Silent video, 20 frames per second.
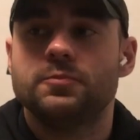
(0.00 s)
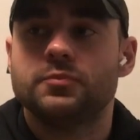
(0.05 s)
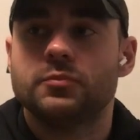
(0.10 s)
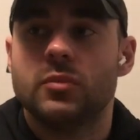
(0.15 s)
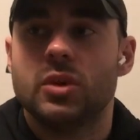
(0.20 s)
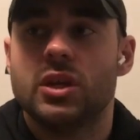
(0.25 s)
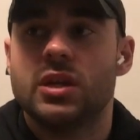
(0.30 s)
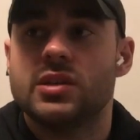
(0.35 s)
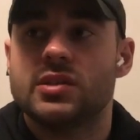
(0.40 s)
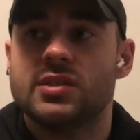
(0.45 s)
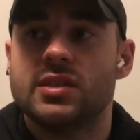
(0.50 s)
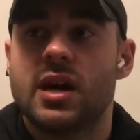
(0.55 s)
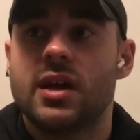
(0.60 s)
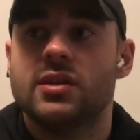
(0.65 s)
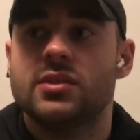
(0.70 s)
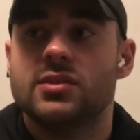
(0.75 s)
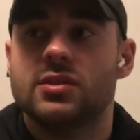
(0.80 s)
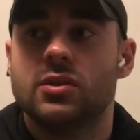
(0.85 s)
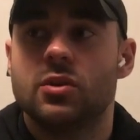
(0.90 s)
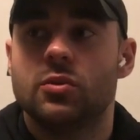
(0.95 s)
because that
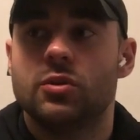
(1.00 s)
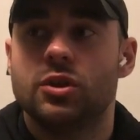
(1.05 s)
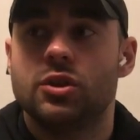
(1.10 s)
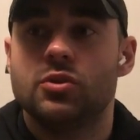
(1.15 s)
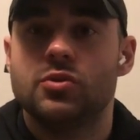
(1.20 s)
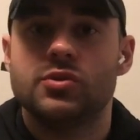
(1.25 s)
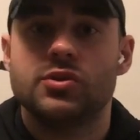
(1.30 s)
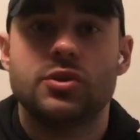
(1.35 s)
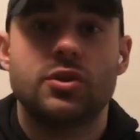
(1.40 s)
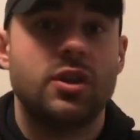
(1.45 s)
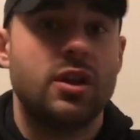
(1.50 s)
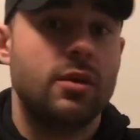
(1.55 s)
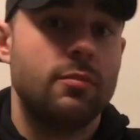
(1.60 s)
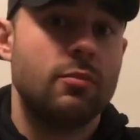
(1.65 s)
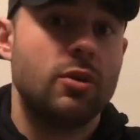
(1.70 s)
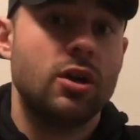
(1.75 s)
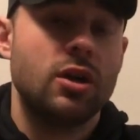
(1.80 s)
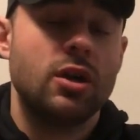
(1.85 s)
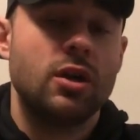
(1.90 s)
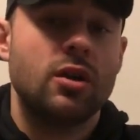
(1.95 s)
is the only username
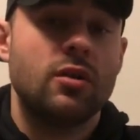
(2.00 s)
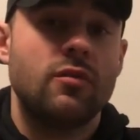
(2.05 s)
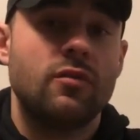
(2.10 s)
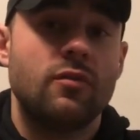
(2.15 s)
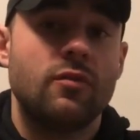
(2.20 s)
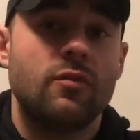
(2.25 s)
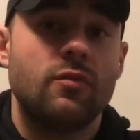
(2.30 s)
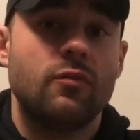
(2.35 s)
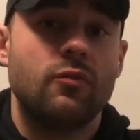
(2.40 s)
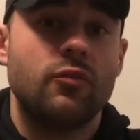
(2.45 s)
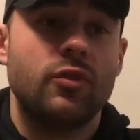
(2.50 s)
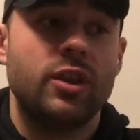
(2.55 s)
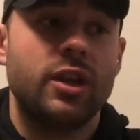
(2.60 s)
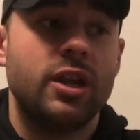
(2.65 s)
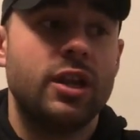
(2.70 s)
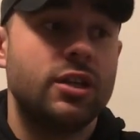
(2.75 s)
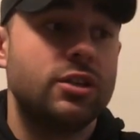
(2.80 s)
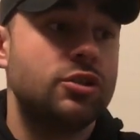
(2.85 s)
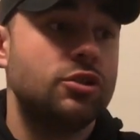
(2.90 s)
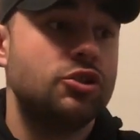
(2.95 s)

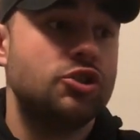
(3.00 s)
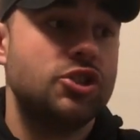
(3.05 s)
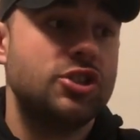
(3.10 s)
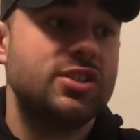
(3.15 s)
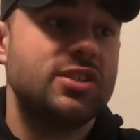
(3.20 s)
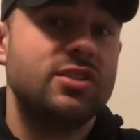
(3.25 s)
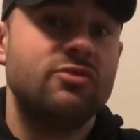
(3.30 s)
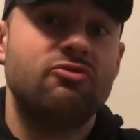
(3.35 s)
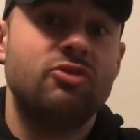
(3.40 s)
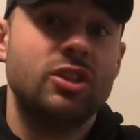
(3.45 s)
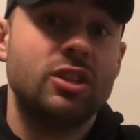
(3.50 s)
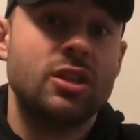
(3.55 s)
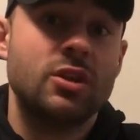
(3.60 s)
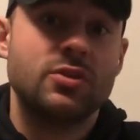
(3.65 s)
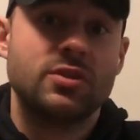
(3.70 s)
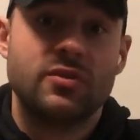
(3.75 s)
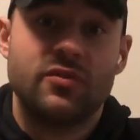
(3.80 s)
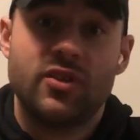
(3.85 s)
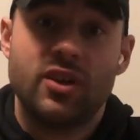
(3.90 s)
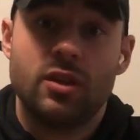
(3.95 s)
related to GCFit that
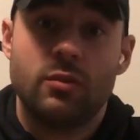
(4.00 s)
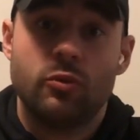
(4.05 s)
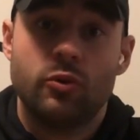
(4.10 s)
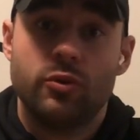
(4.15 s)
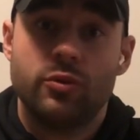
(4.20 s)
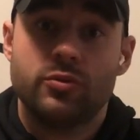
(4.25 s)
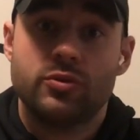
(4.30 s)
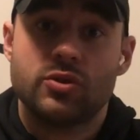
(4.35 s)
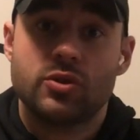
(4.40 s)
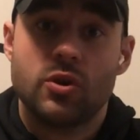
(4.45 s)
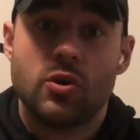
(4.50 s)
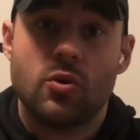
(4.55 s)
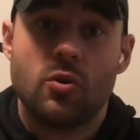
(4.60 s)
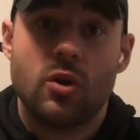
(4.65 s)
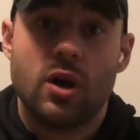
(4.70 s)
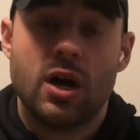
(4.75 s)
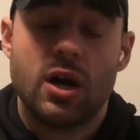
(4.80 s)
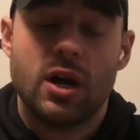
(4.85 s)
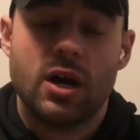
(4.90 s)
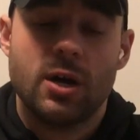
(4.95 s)
was available.
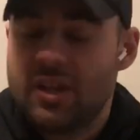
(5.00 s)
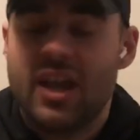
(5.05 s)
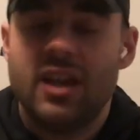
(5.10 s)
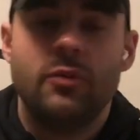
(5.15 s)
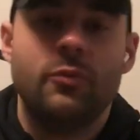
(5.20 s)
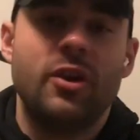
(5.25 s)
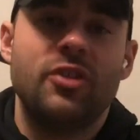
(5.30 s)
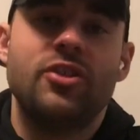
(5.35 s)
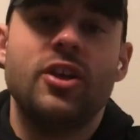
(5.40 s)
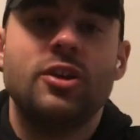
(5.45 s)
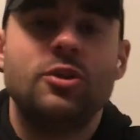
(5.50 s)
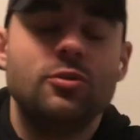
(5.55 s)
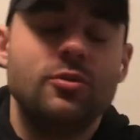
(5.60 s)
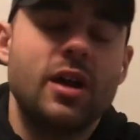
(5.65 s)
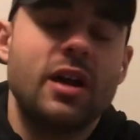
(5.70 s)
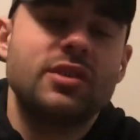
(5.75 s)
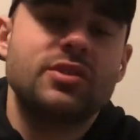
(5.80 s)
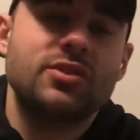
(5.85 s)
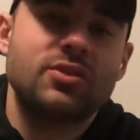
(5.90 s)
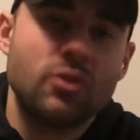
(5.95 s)
So anyway, thank you
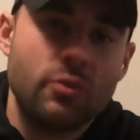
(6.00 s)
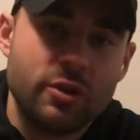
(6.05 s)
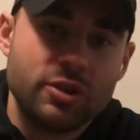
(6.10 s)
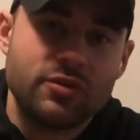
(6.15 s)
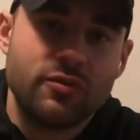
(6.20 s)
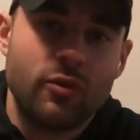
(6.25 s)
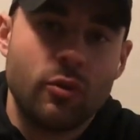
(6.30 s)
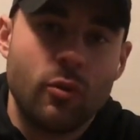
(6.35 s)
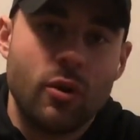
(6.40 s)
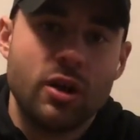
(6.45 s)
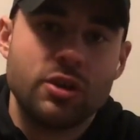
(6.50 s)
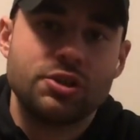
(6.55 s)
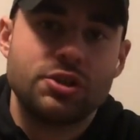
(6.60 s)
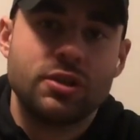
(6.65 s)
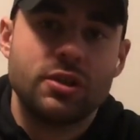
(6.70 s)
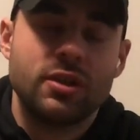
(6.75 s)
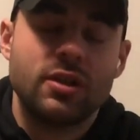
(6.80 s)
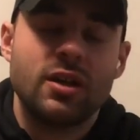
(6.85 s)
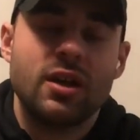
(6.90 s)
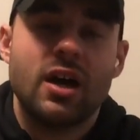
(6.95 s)
guys so much for
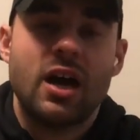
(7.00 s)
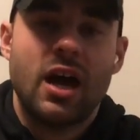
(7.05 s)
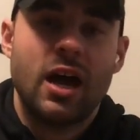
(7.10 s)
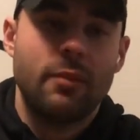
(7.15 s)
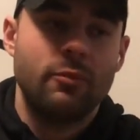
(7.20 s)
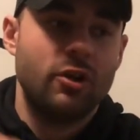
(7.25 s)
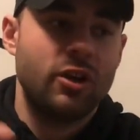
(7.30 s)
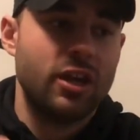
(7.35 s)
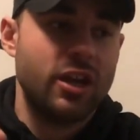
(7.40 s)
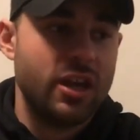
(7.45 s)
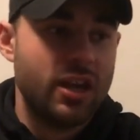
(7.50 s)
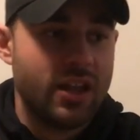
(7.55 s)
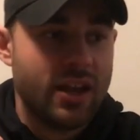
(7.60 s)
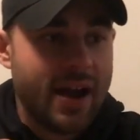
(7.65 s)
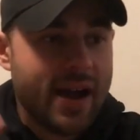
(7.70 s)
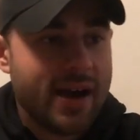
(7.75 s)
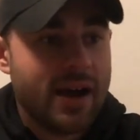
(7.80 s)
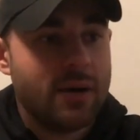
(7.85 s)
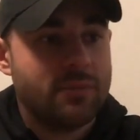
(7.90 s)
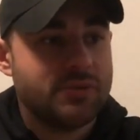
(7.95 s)
watching. I'm gonna hit
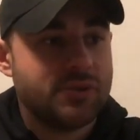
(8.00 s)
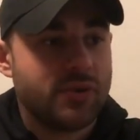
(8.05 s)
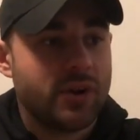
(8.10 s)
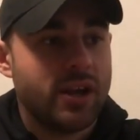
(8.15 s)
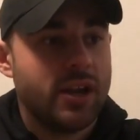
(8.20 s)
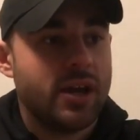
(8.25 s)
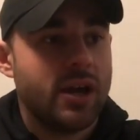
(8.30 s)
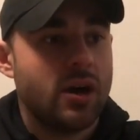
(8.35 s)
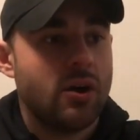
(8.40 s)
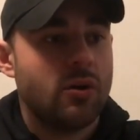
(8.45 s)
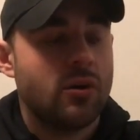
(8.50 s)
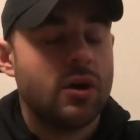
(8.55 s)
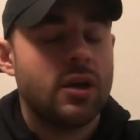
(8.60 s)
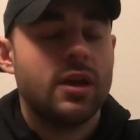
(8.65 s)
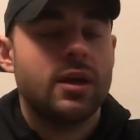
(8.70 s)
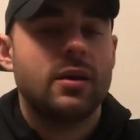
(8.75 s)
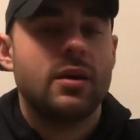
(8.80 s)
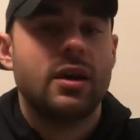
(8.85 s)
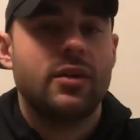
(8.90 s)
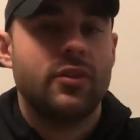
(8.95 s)
abs right now,
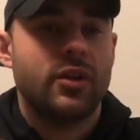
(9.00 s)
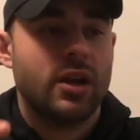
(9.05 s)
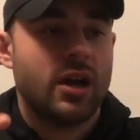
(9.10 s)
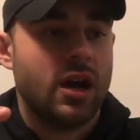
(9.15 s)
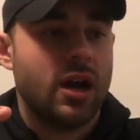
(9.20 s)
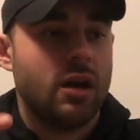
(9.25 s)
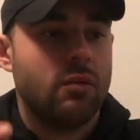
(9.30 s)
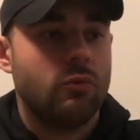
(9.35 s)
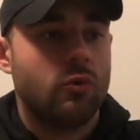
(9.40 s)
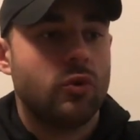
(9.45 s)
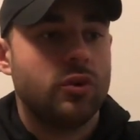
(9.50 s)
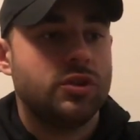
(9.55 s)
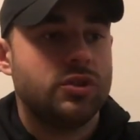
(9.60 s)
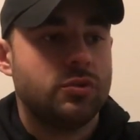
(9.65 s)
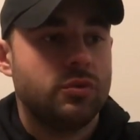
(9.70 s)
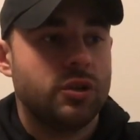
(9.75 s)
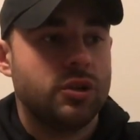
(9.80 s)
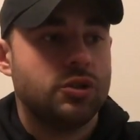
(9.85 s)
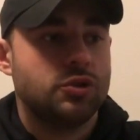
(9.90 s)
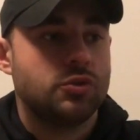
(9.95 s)
and then I'm going
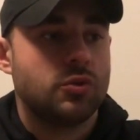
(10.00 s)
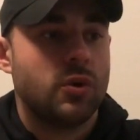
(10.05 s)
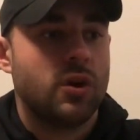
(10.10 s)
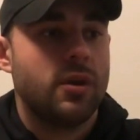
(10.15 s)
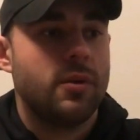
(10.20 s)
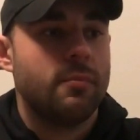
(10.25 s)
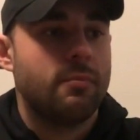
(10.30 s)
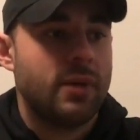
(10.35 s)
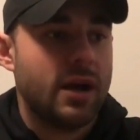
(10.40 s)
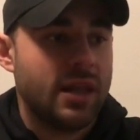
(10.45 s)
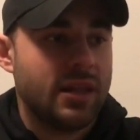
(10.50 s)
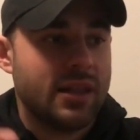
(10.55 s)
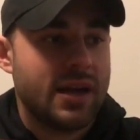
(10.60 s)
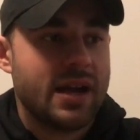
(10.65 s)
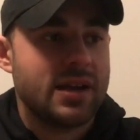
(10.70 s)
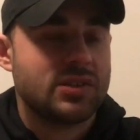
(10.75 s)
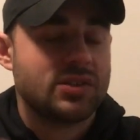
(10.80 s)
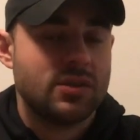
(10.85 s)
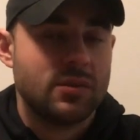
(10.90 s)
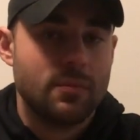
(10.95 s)
to enjoy my
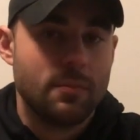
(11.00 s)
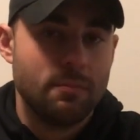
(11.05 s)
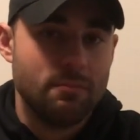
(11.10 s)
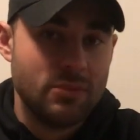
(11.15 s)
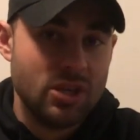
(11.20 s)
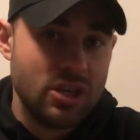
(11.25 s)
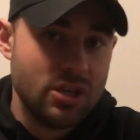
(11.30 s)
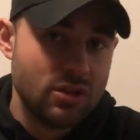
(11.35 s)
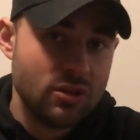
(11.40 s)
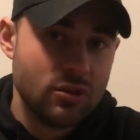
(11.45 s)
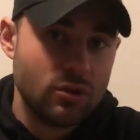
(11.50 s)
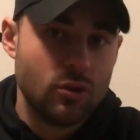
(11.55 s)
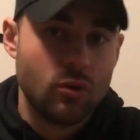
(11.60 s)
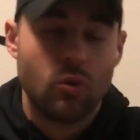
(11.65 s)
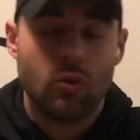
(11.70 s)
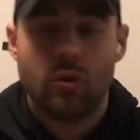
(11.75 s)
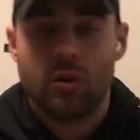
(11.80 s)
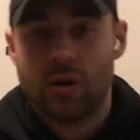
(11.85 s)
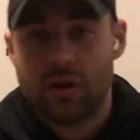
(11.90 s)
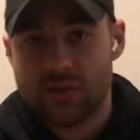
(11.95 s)
last meal
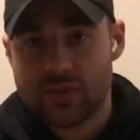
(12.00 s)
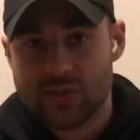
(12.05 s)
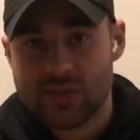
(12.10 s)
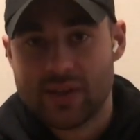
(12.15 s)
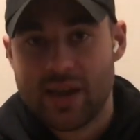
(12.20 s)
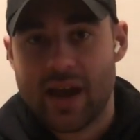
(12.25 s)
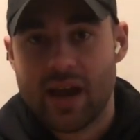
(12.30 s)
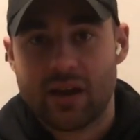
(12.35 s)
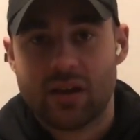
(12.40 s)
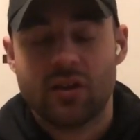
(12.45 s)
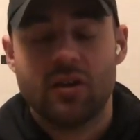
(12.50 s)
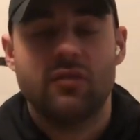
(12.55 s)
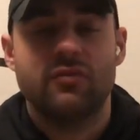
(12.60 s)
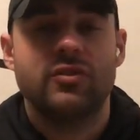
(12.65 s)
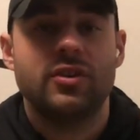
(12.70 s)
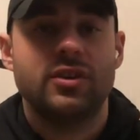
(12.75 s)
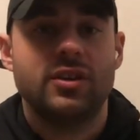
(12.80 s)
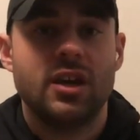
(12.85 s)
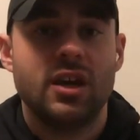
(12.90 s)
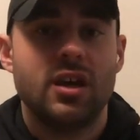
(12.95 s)
or snack of
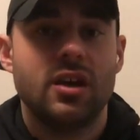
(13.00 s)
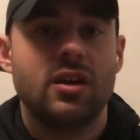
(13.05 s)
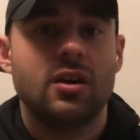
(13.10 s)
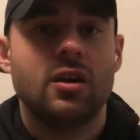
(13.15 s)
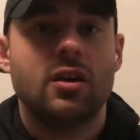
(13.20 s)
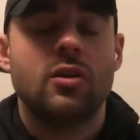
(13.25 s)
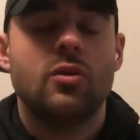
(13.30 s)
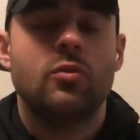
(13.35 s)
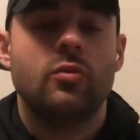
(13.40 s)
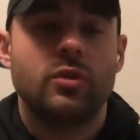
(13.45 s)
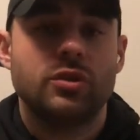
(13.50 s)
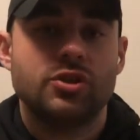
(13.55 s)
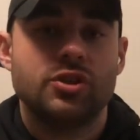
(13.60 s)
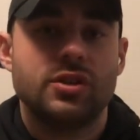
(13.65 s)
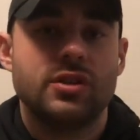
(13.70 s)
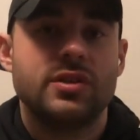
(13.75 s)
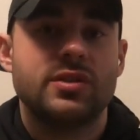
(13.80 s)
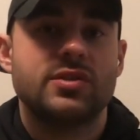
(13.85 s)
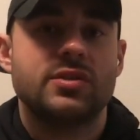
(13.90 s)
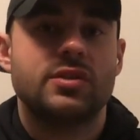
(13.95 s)
the day, which
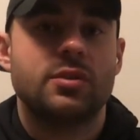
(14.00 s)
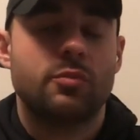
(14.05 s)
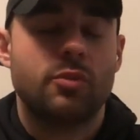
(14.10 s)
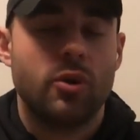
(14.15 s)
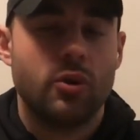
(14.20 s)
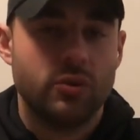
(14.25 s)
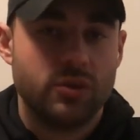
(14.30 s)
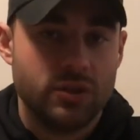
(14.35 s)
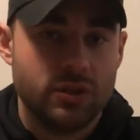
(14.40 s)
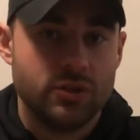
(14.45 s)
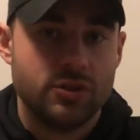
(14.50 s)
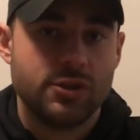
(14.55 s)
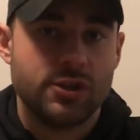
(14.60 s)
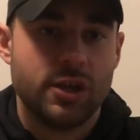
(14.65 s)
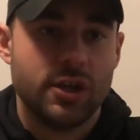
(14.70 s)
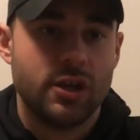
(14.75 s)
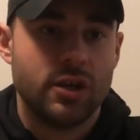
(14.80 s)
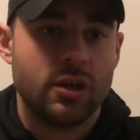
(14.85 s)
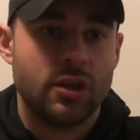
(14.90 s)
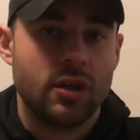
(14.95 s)
is the protein
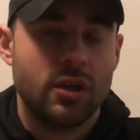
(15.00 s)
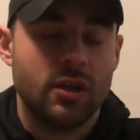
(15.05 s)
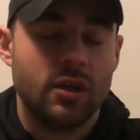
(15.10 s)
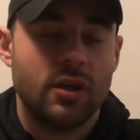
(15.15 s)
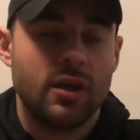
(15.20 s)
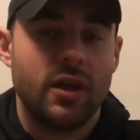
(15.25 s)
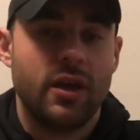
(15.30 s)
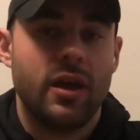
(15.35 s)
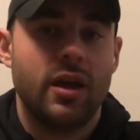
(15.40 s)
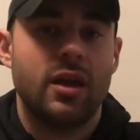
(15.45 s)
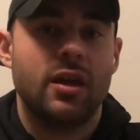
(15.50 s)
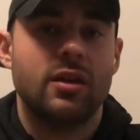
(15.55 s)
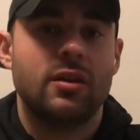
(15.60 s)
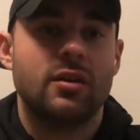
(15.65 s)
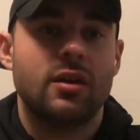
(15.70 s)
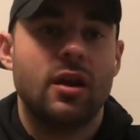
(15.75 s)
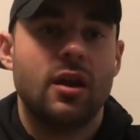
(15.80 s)
shake. And